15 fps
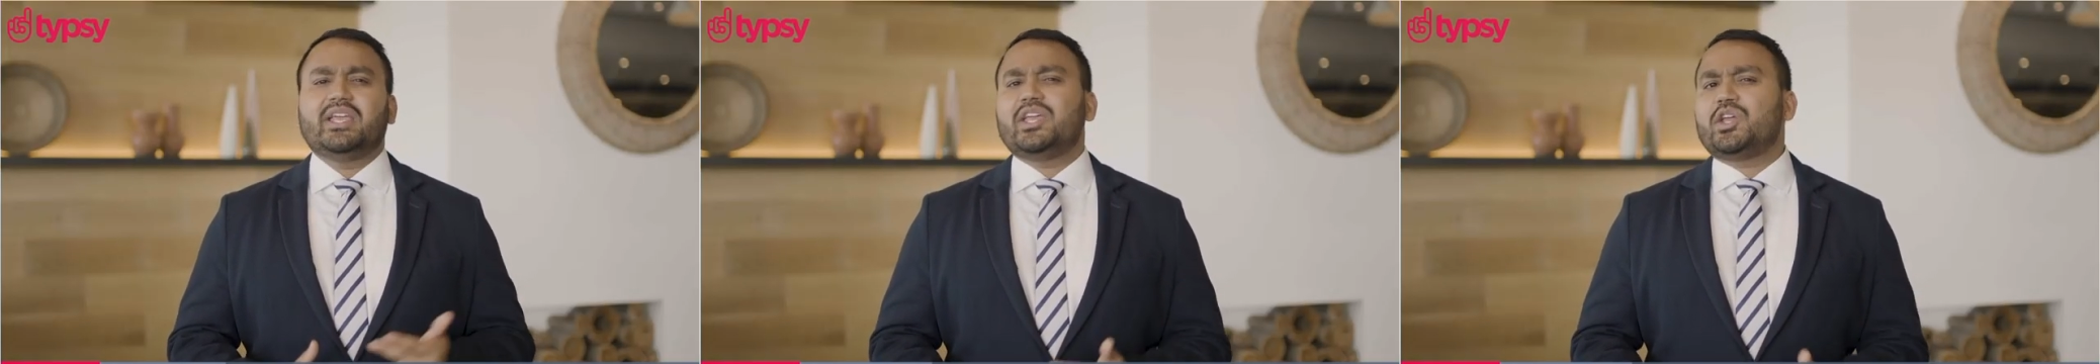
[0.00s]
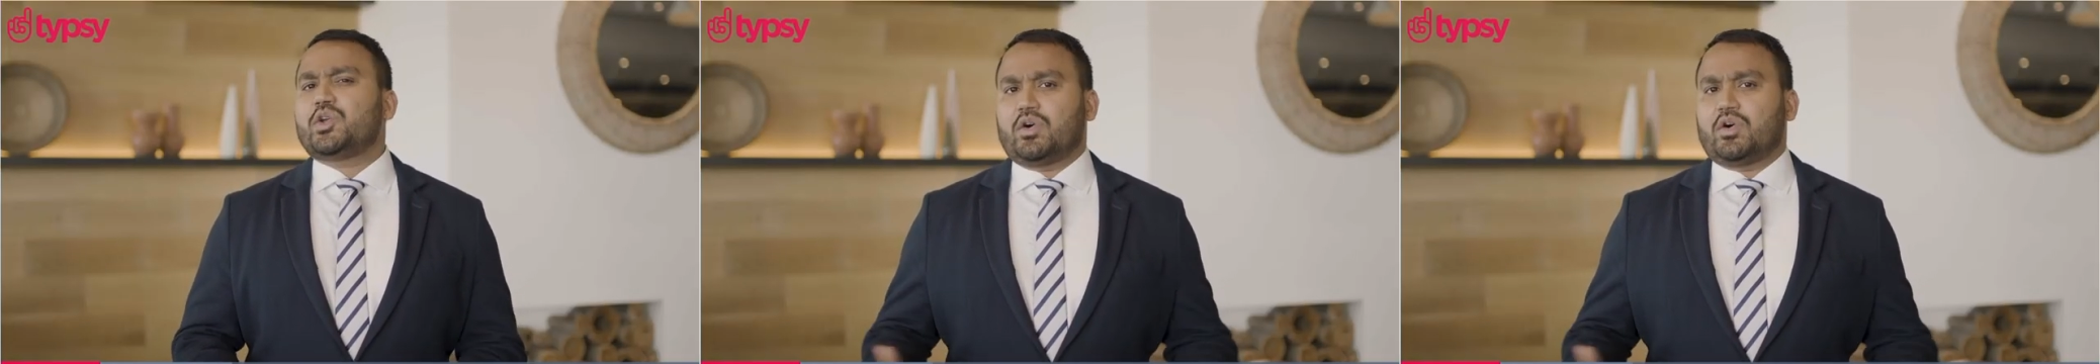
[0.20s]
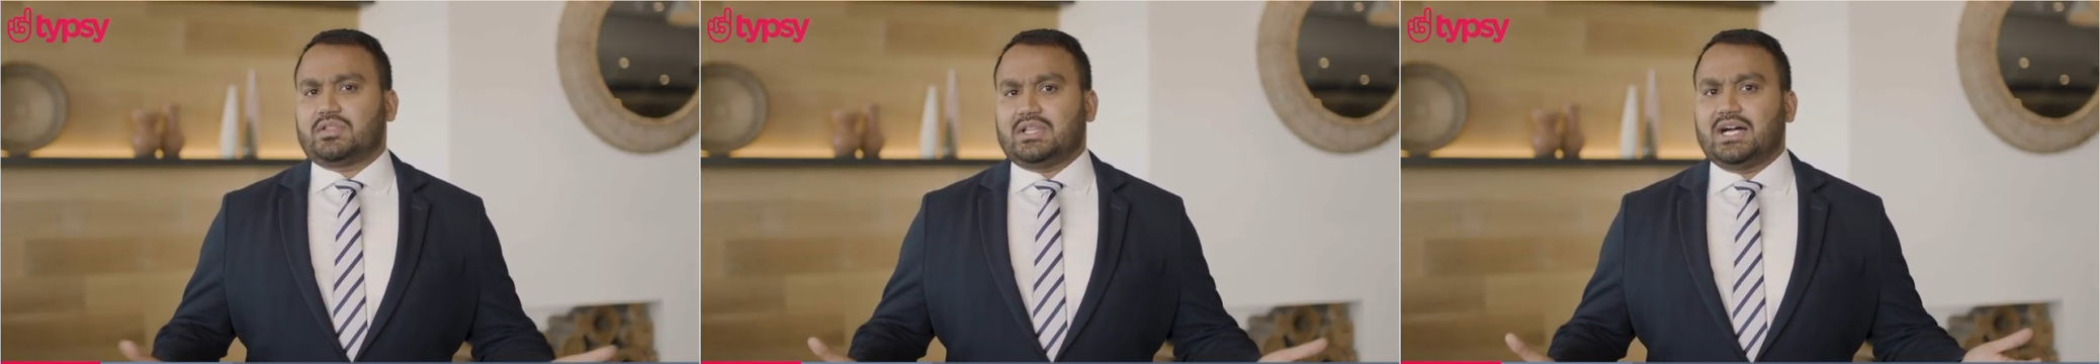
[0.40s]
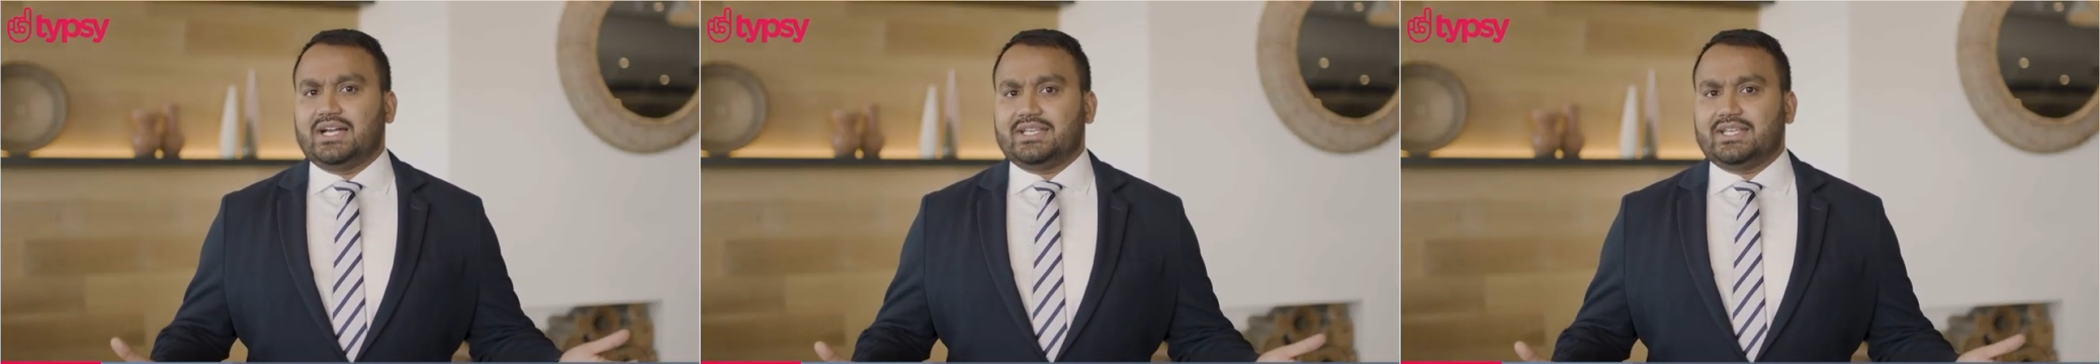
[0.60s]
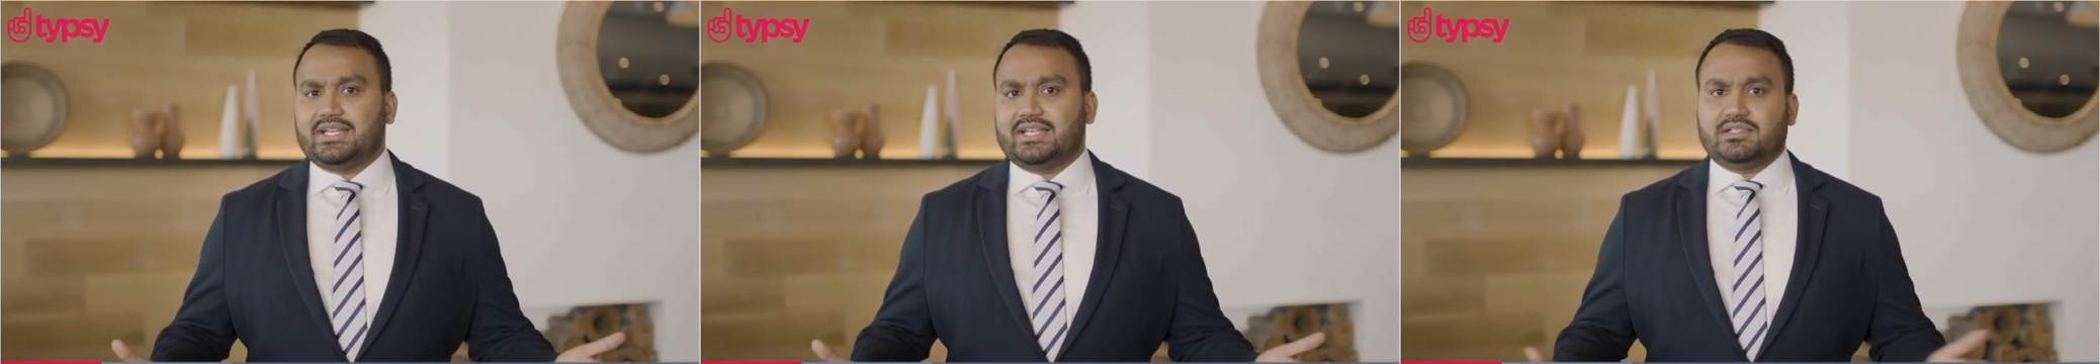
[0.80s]
You got the
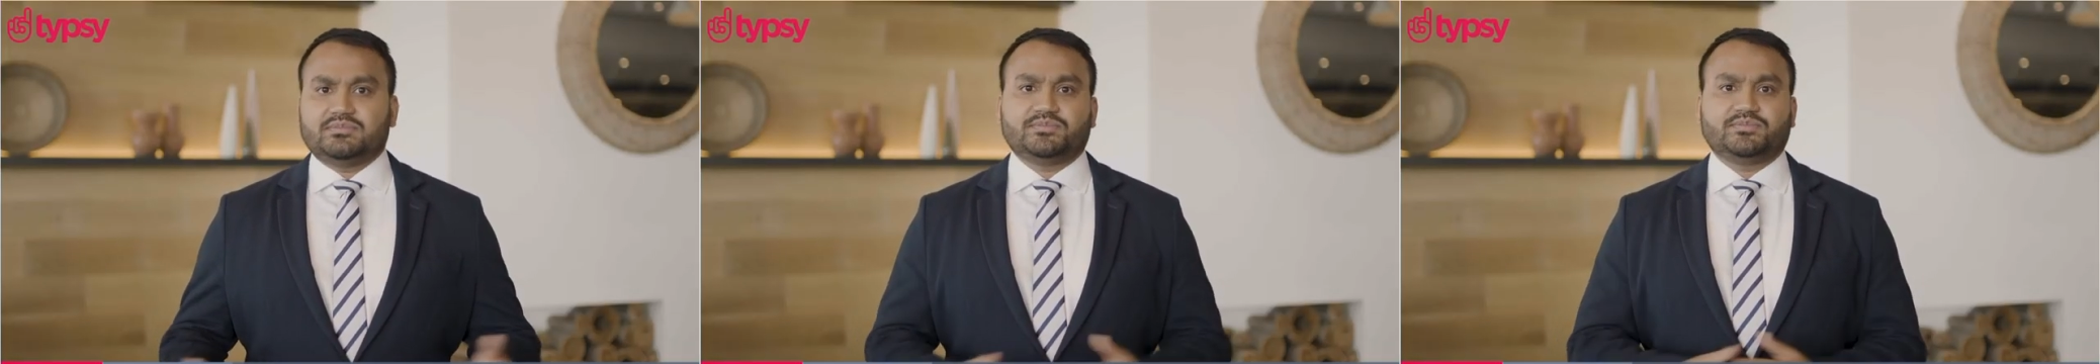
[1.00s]
idea?